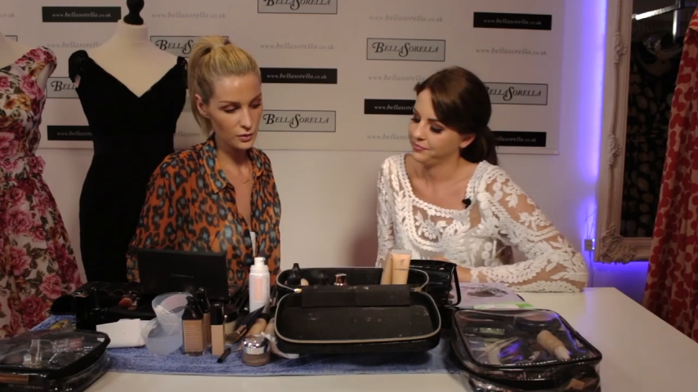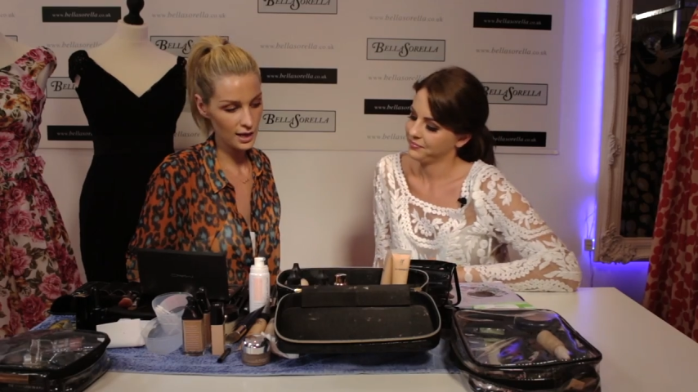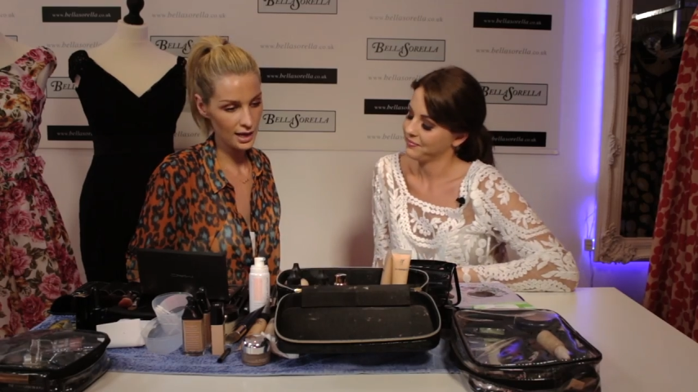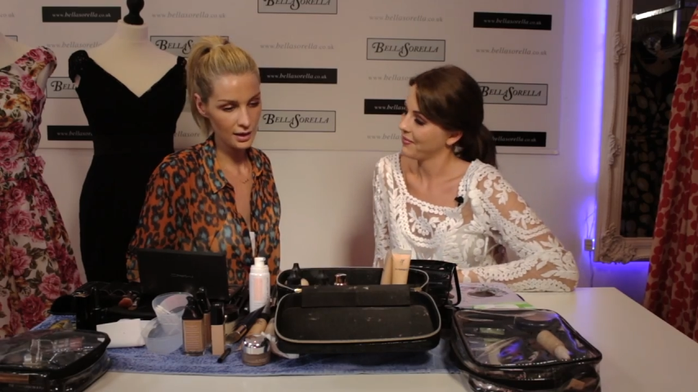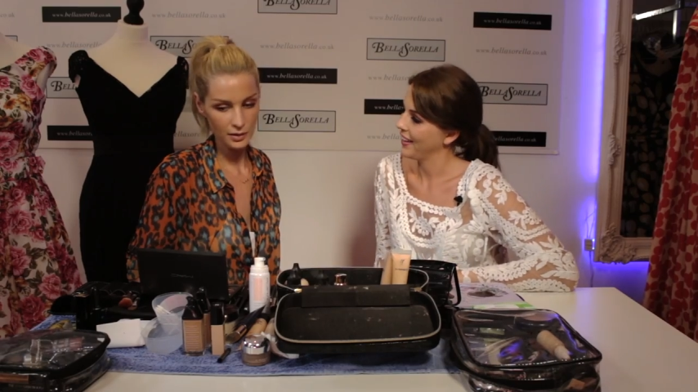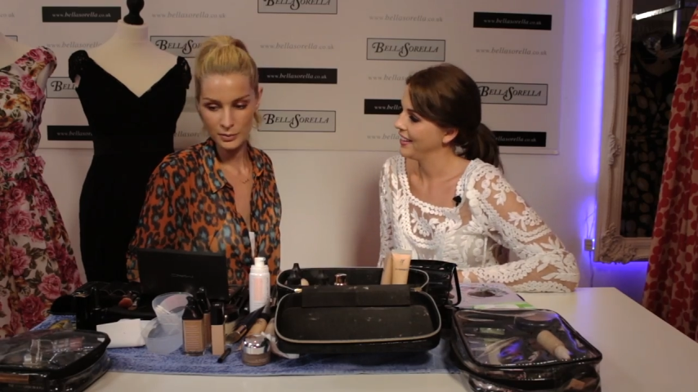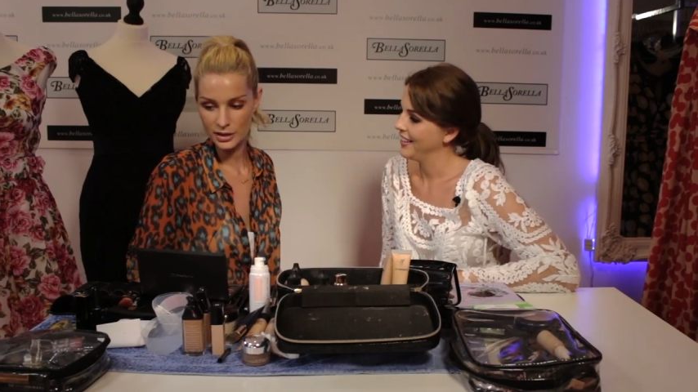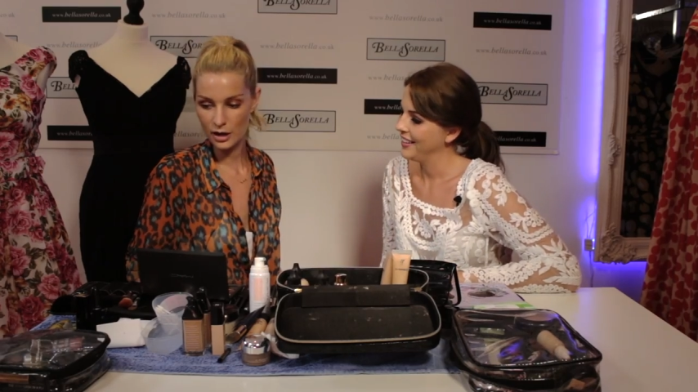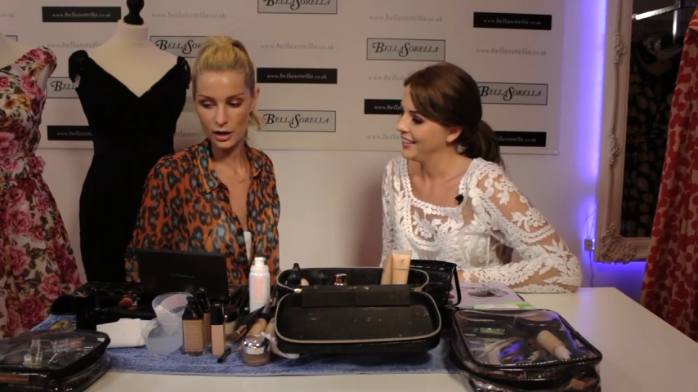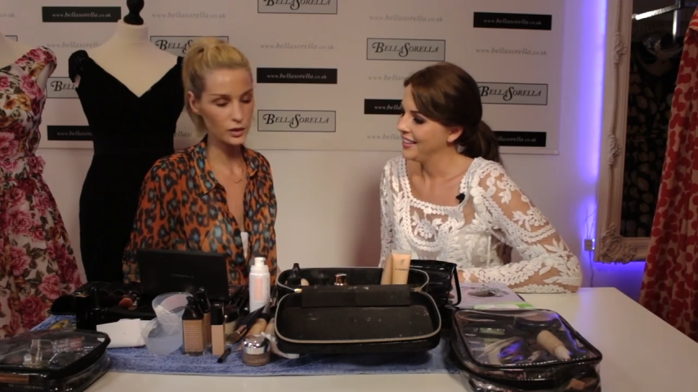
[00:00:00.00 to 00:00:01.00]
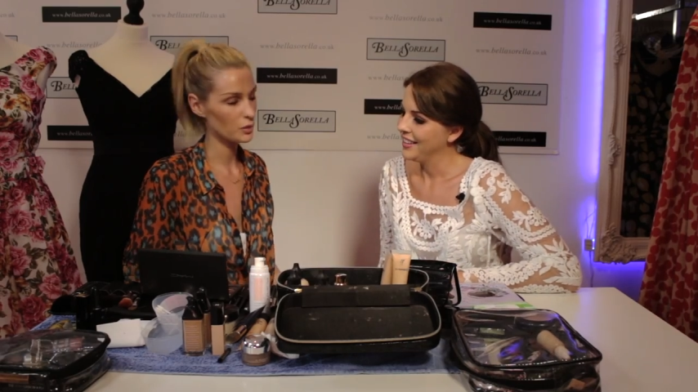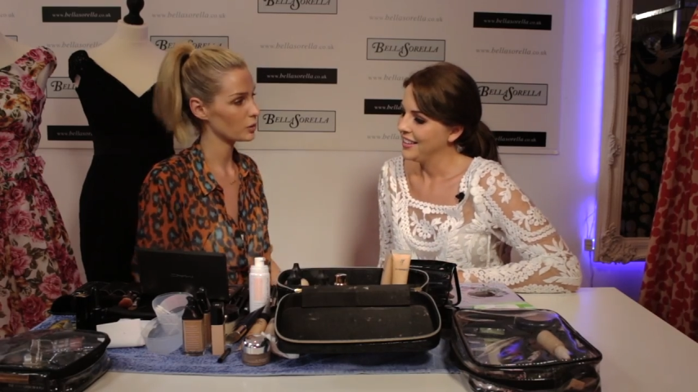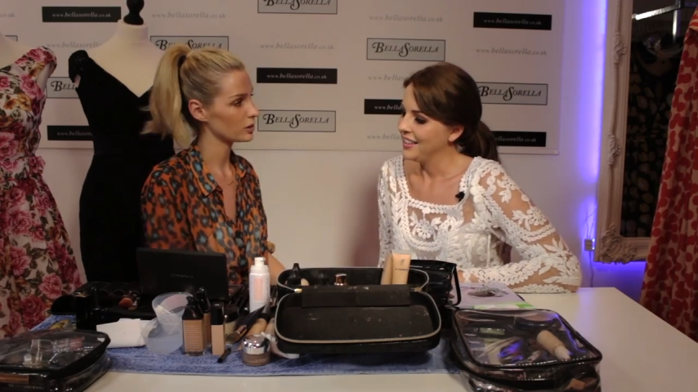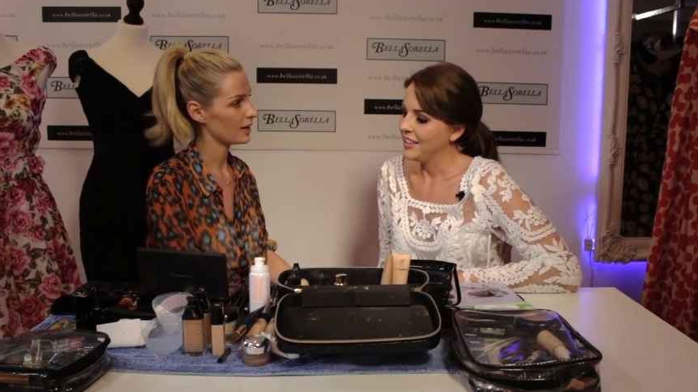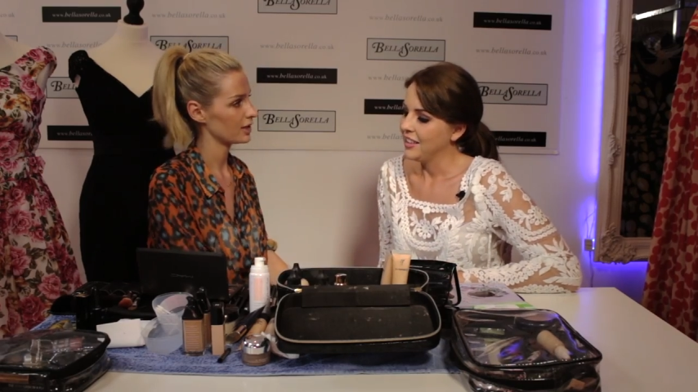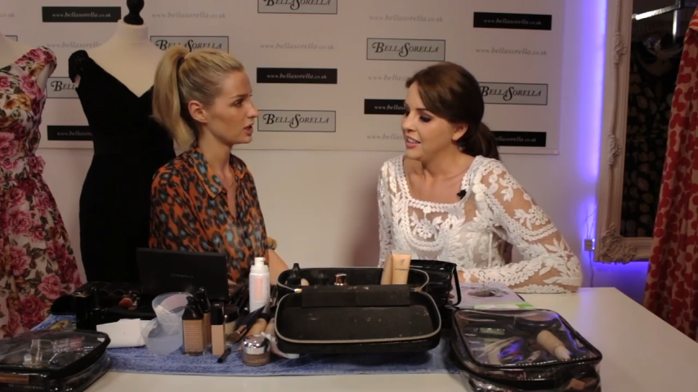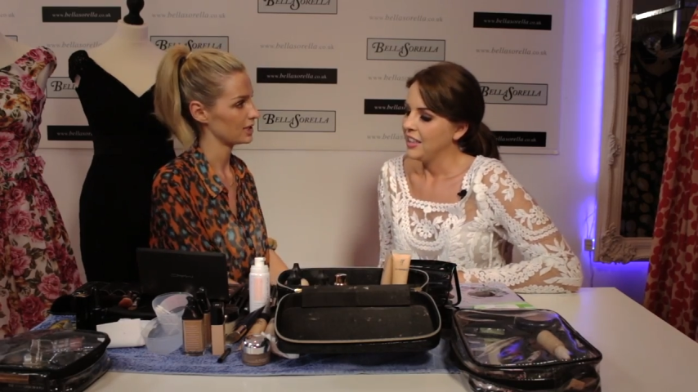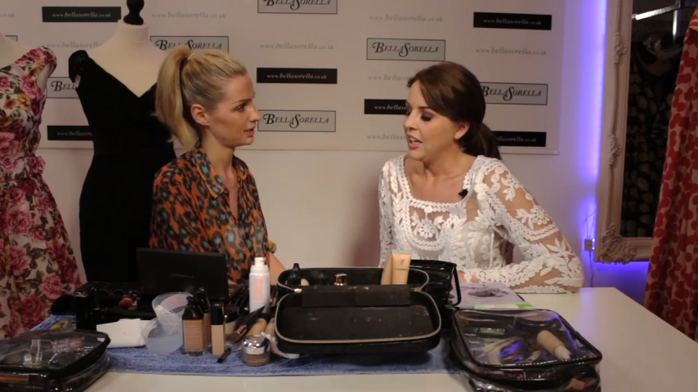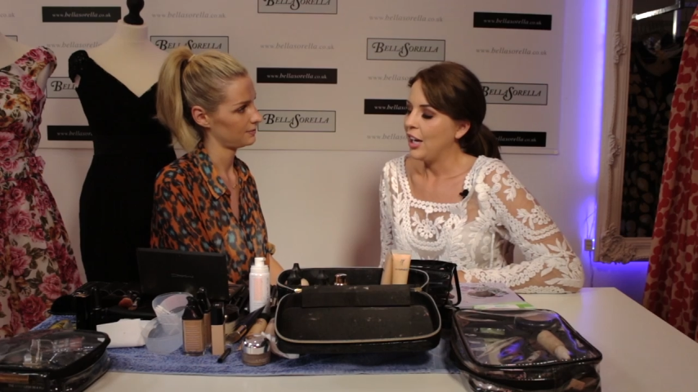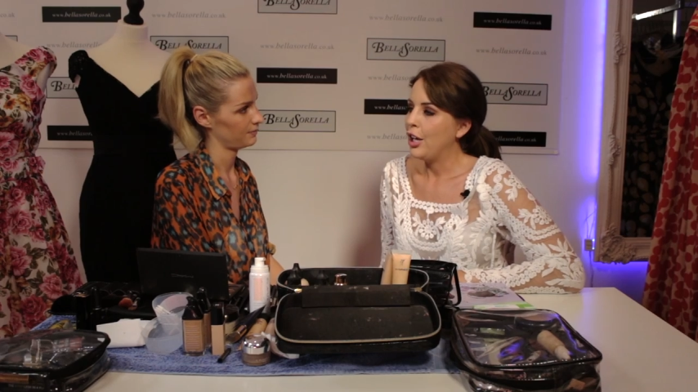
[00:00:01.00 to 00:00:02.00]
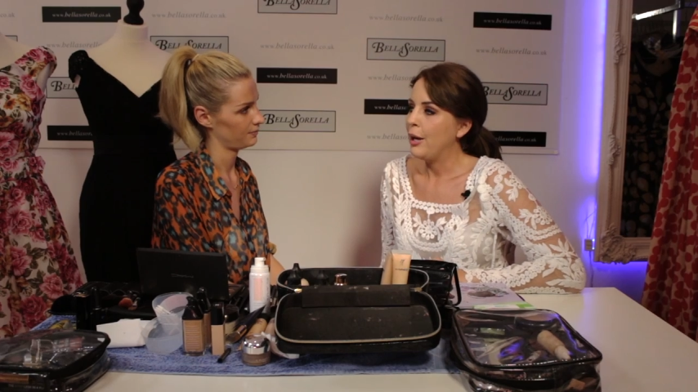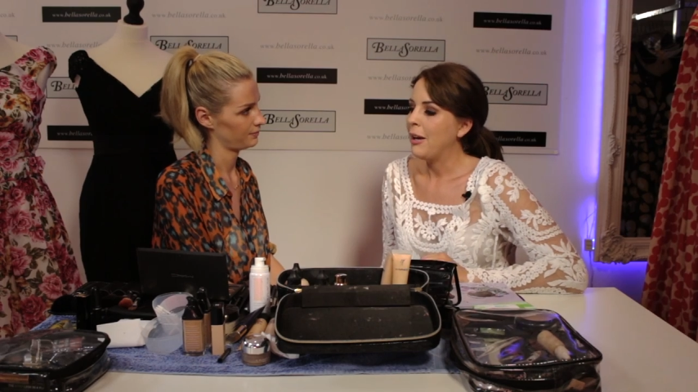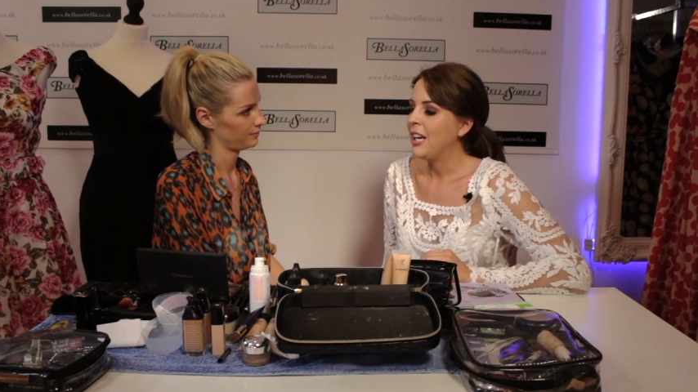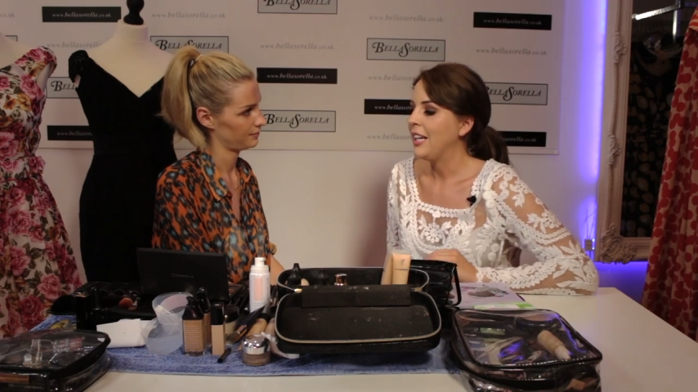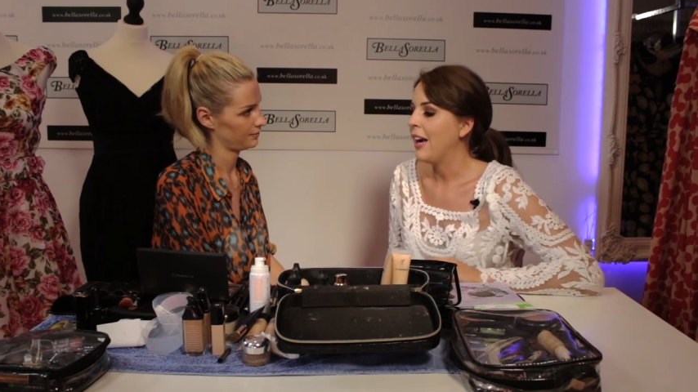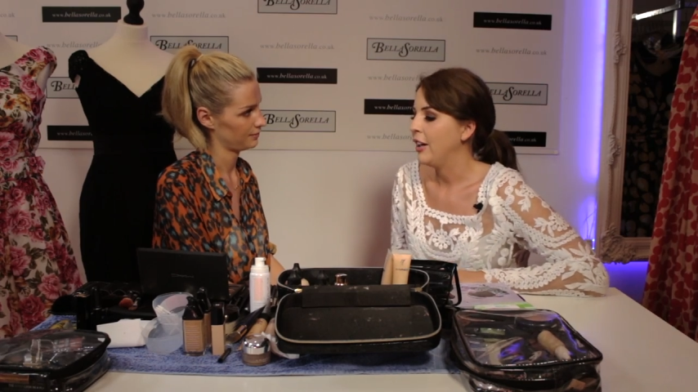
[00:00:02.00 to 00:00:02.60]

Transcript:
Speaker 1: you wear mascara on your bottom lashes? Um, yeah,